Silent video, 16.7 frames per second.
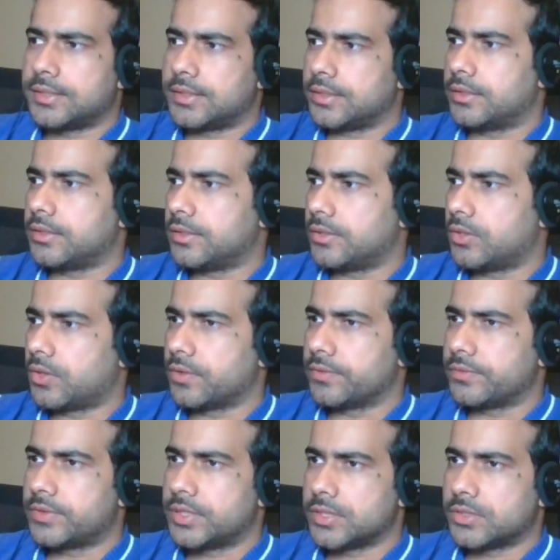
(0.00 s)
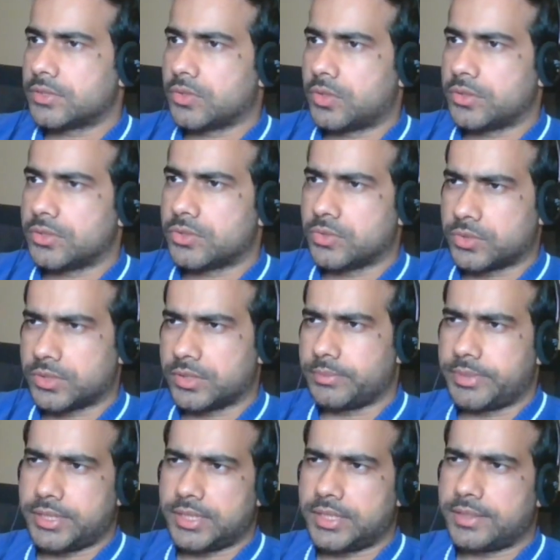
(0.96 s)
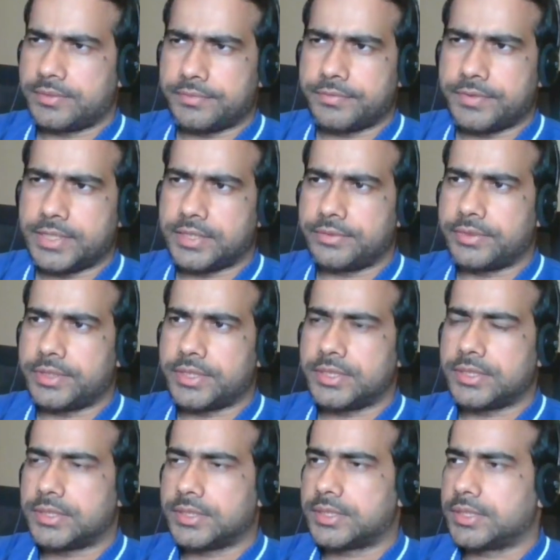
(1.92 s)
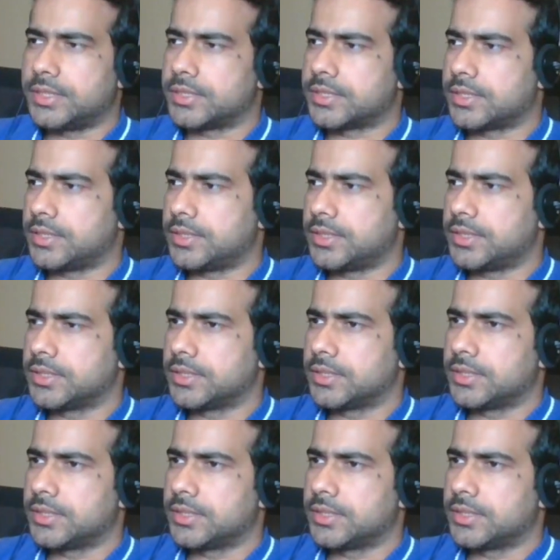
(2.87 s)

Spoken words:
a lot of things on the social media very, very seriously.